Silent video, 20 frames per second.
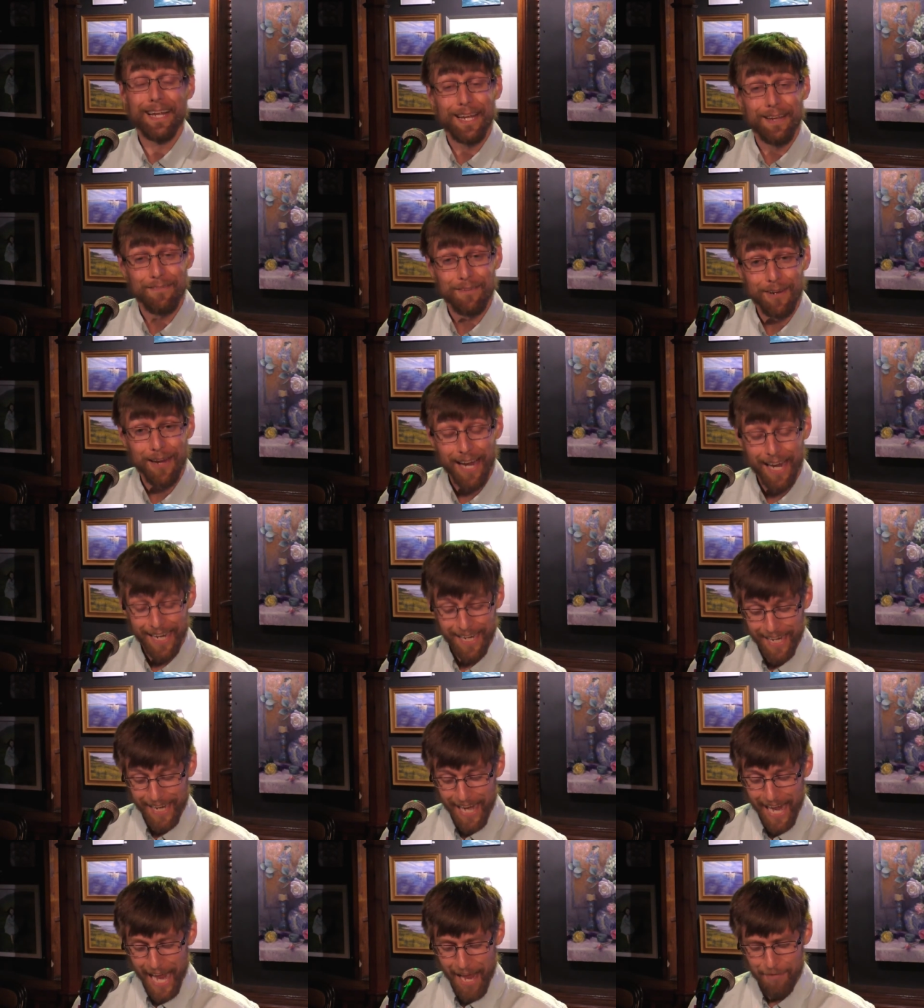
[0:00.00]
if you add
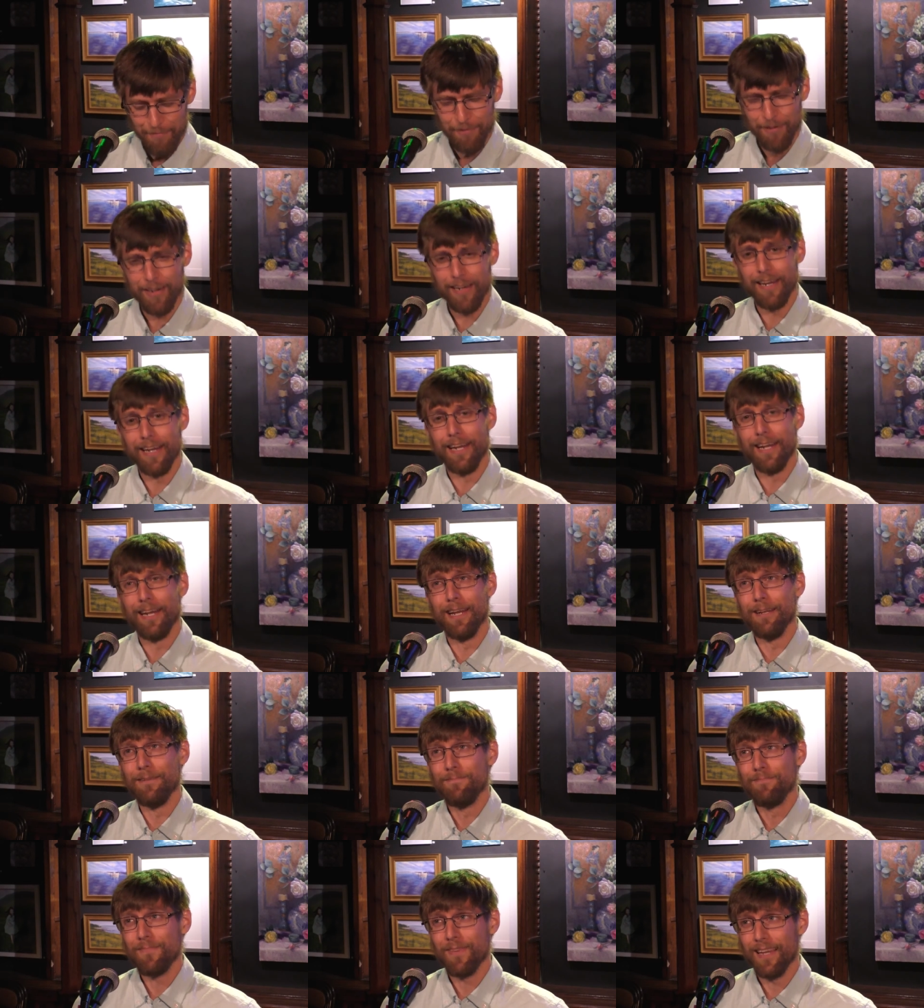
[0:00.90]
an
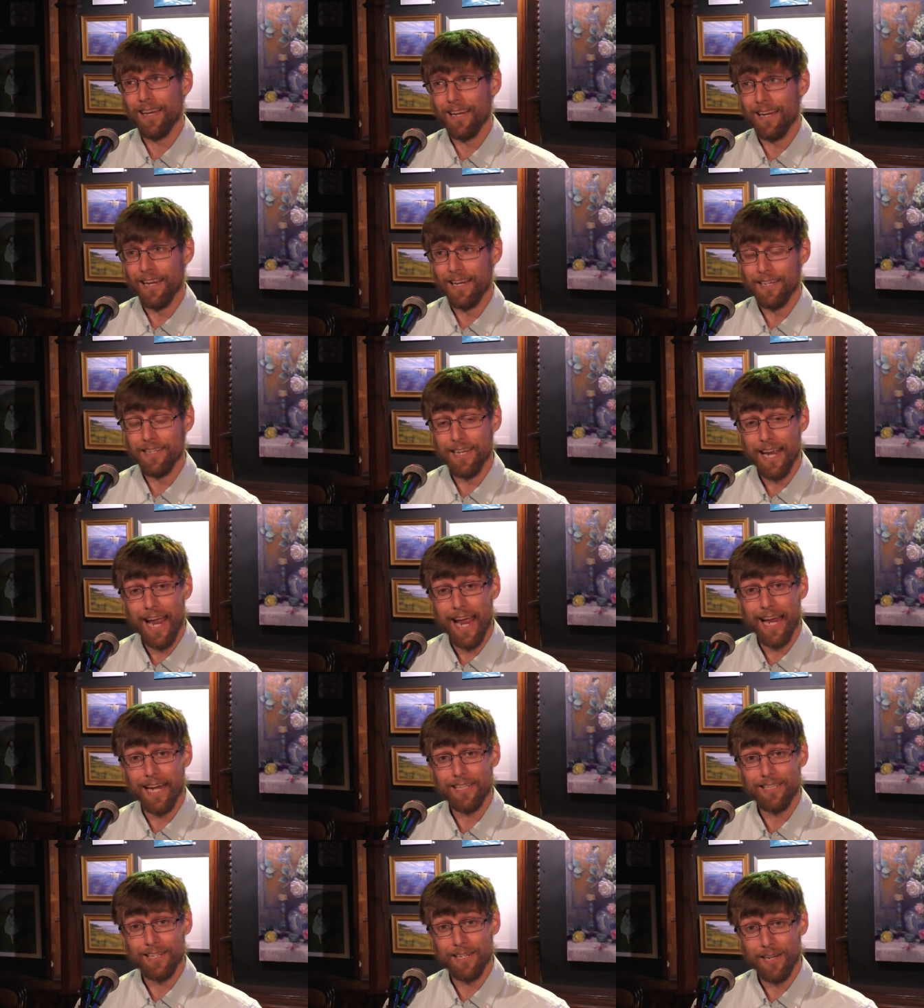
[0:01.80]
African uh,
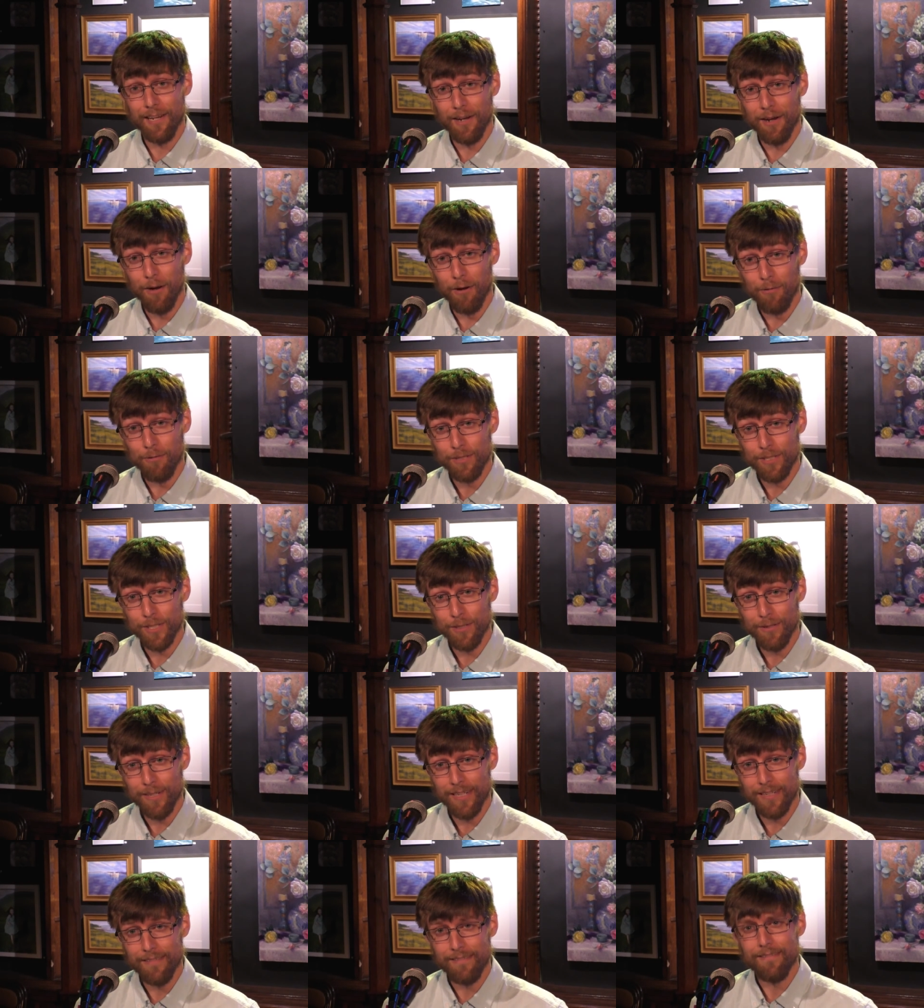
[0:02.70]
dash and an O to
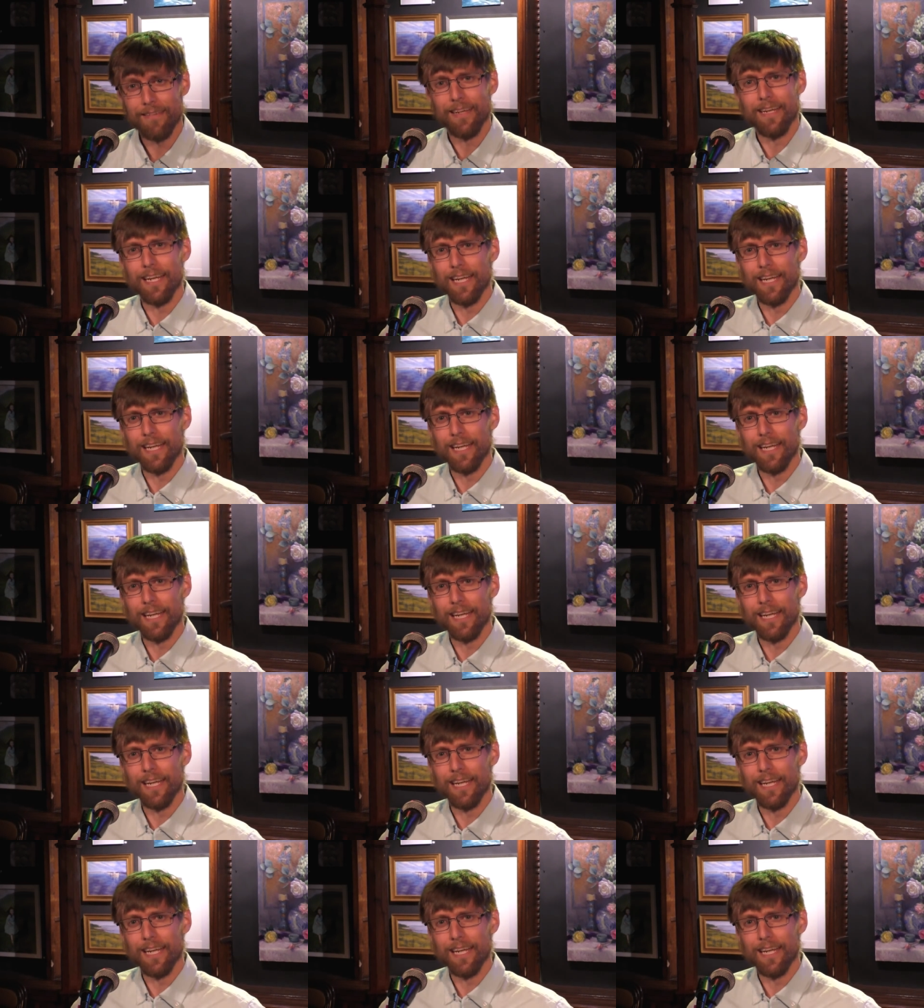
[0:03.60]
it,